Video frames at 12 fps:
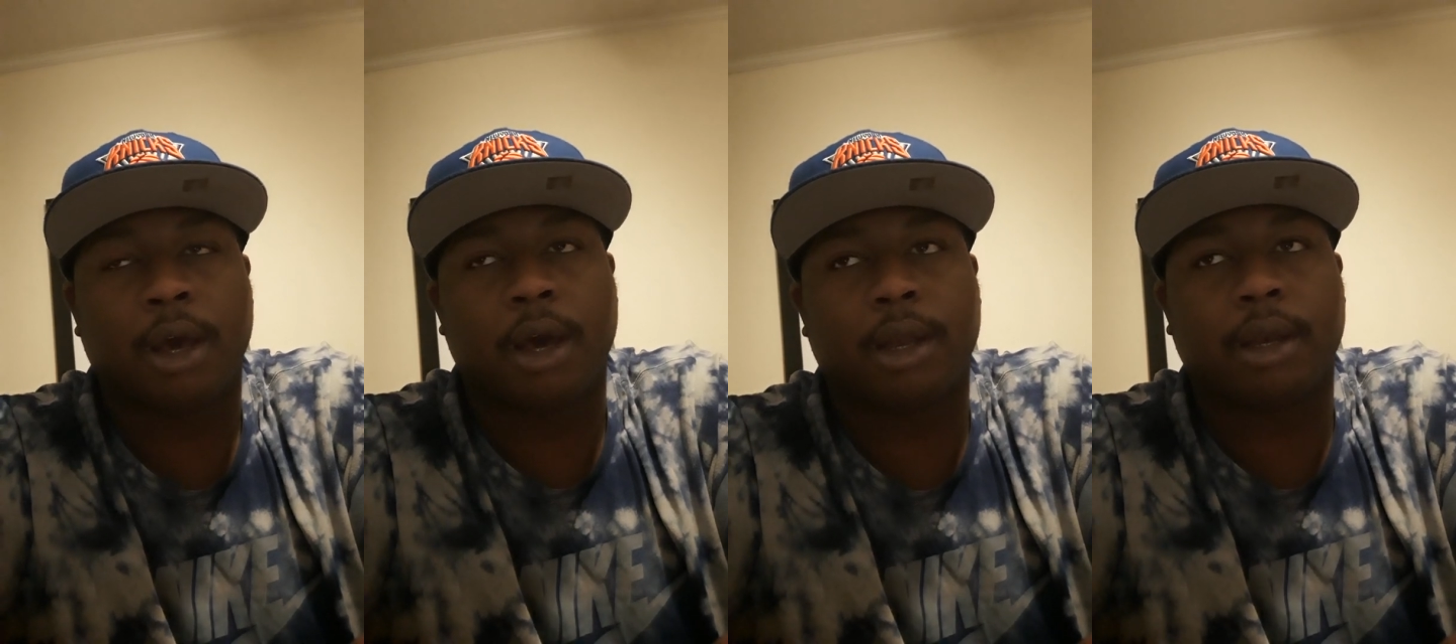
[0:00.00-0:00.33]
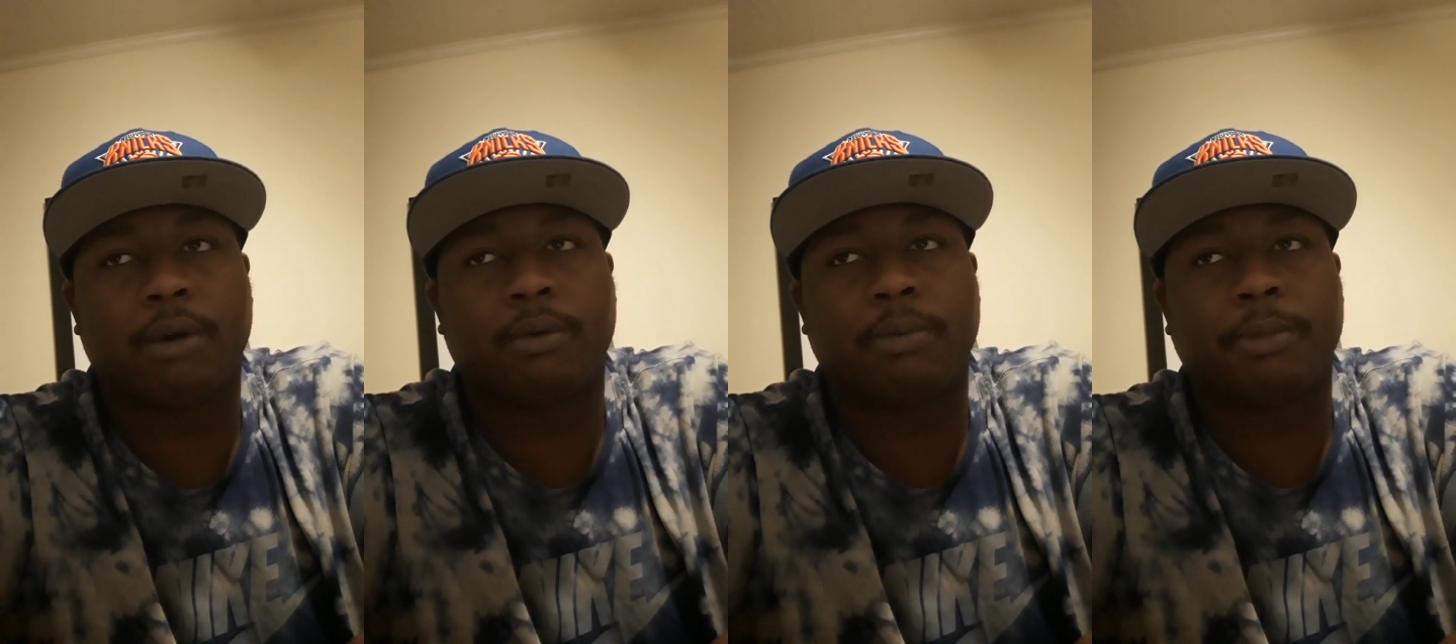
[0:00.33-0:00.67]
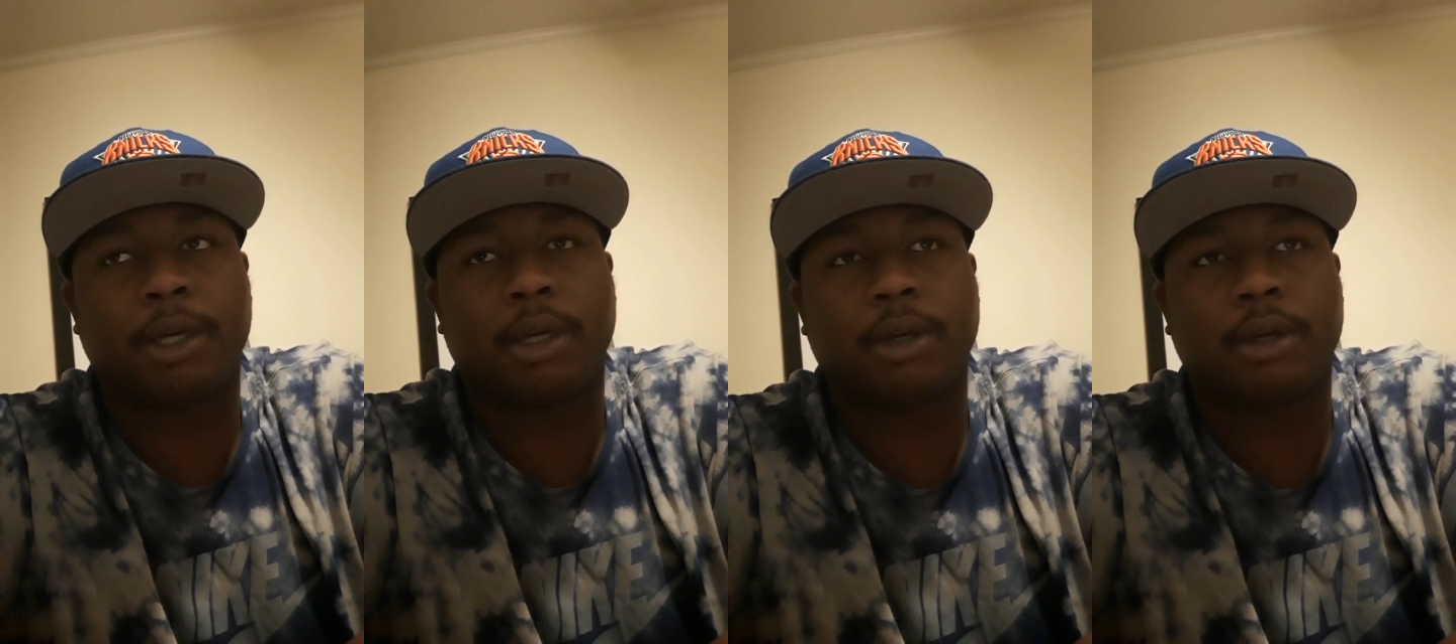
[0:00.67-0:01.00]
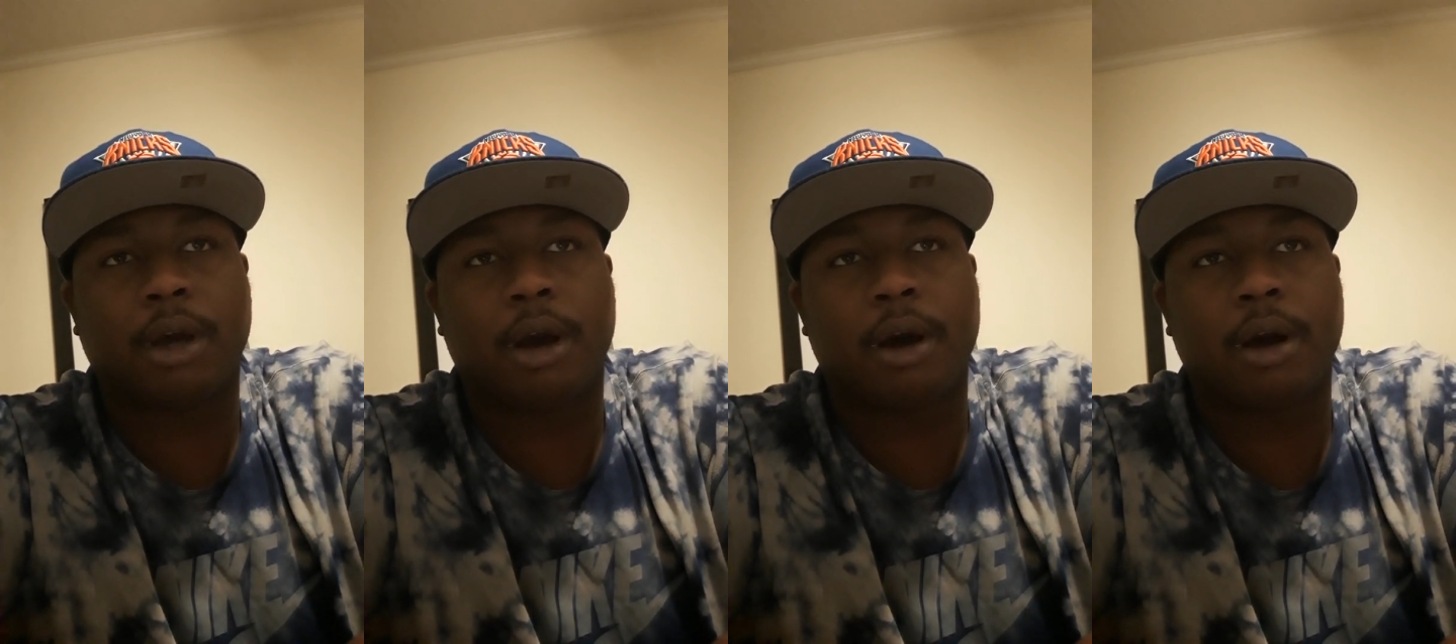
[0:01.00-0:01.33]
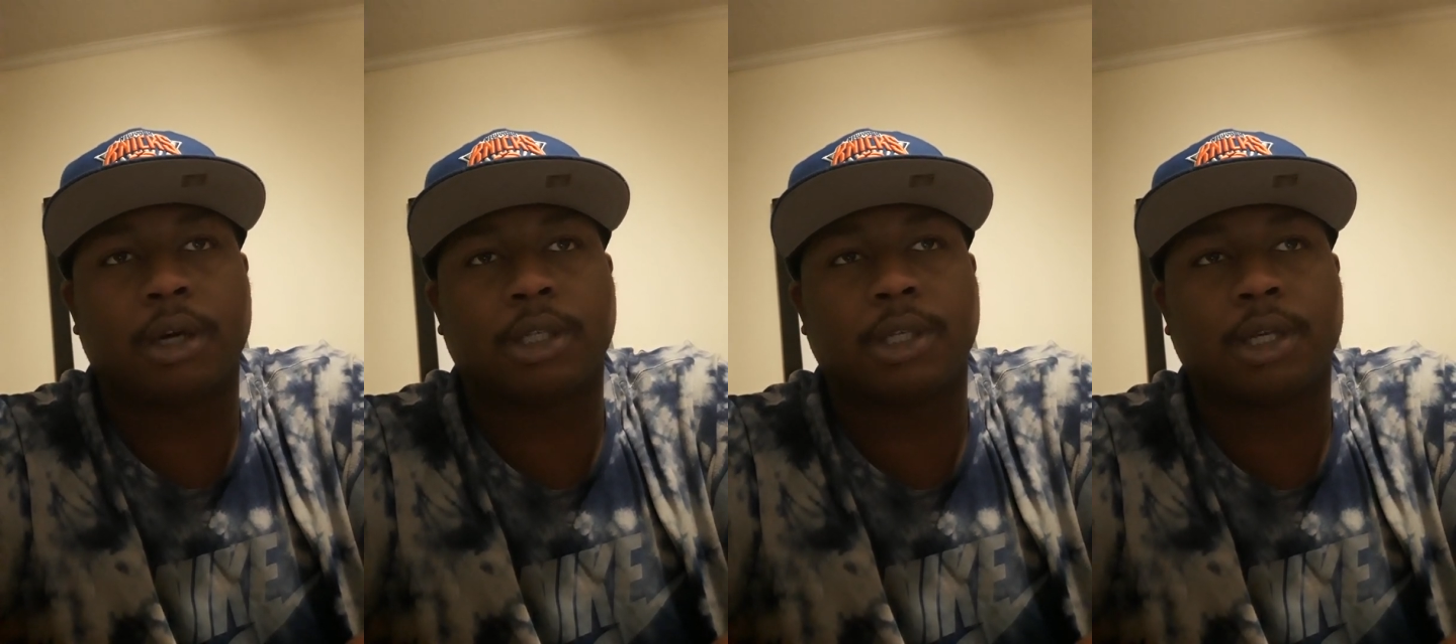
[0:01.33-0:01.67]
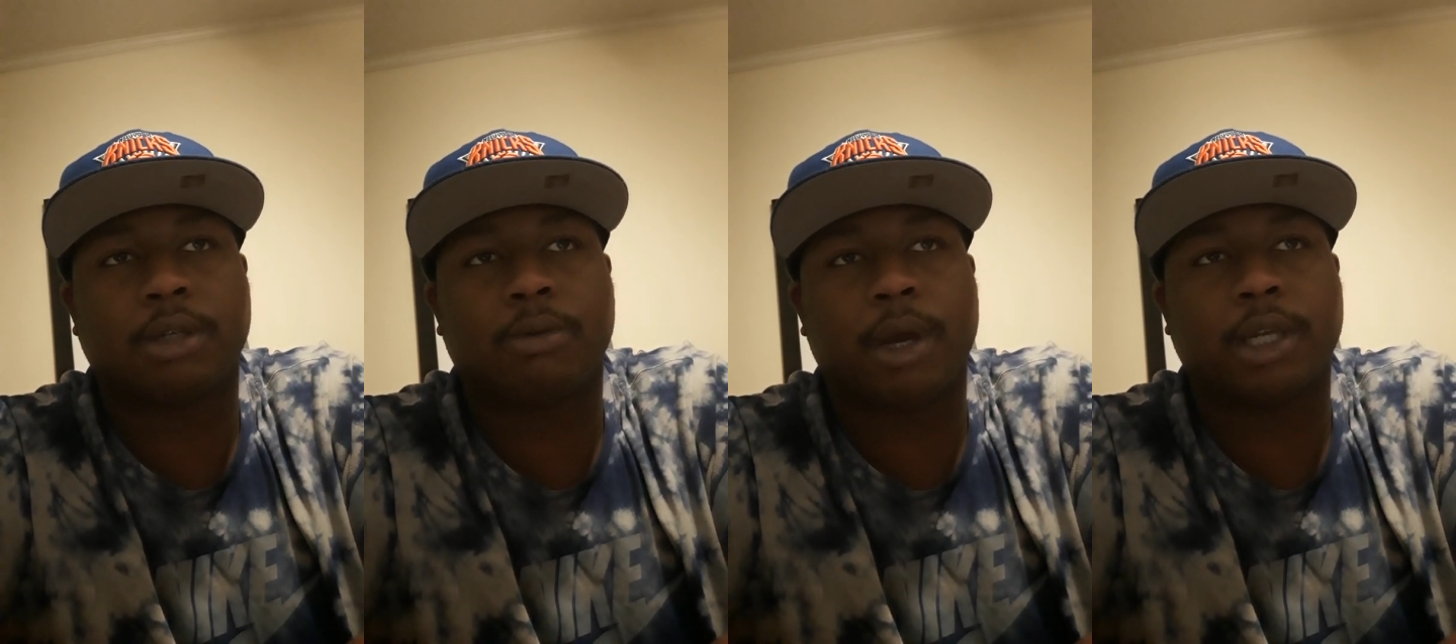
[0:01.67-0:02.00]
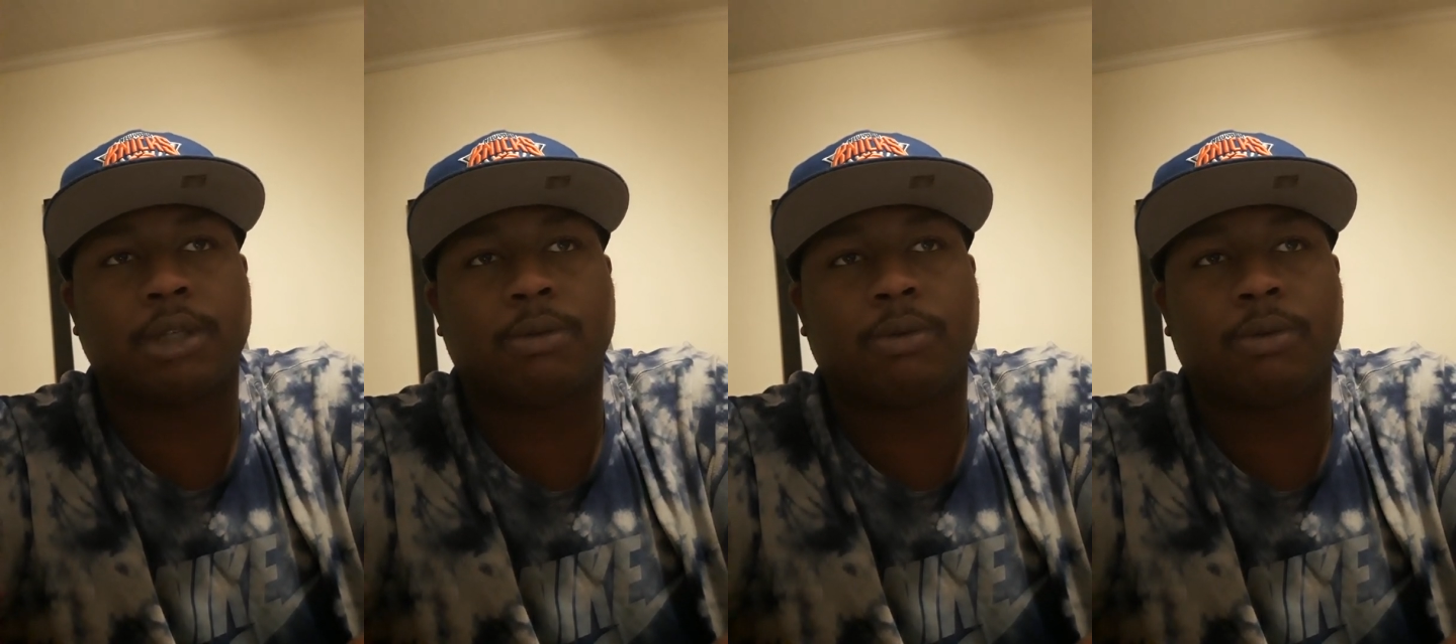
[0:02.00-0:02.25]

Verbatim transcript: And it would be uh, a situation